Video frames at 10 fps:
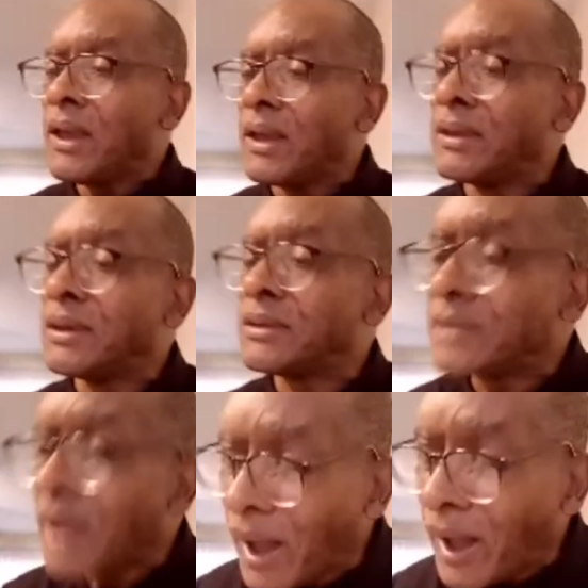It
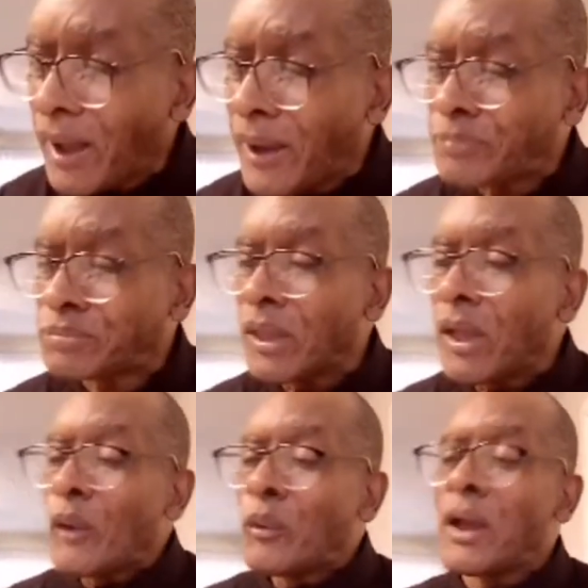is time.
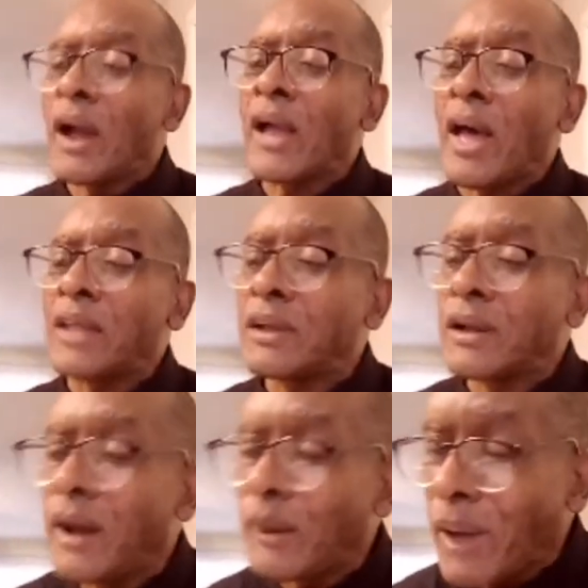We have got to
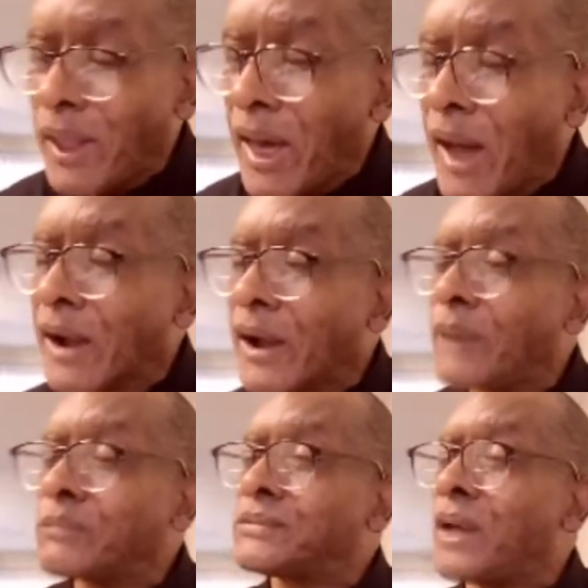come out of our
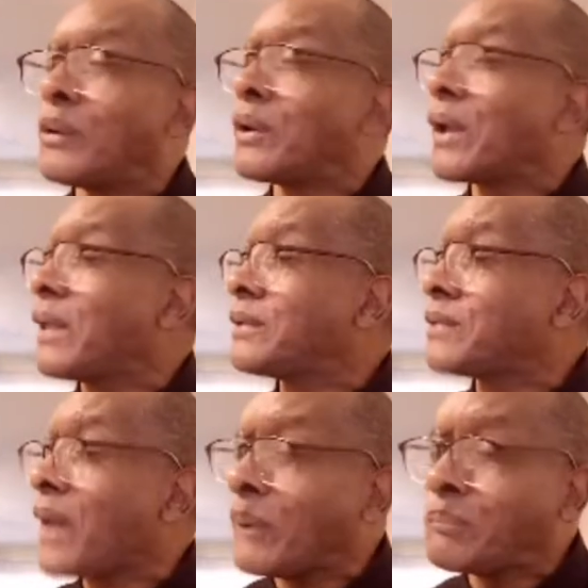comfort zone. We got to
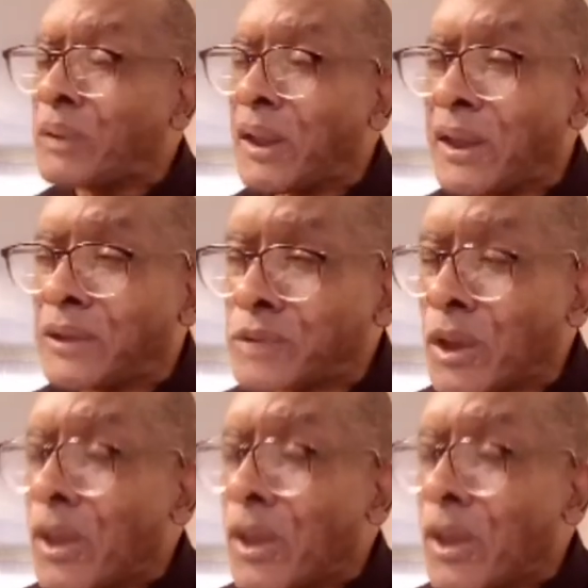stop playing.